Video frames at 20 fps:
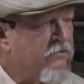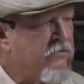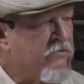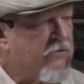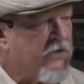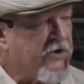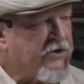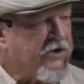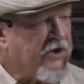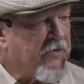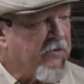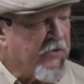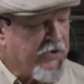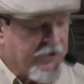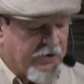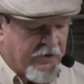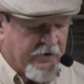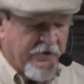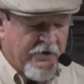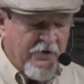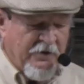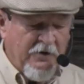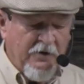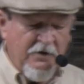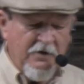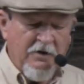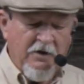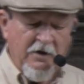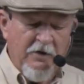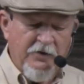Let me show you.
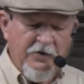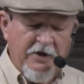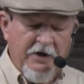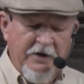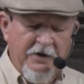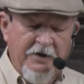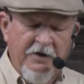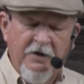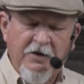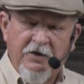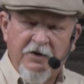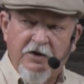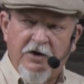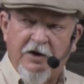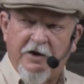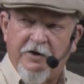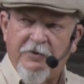Okay, cut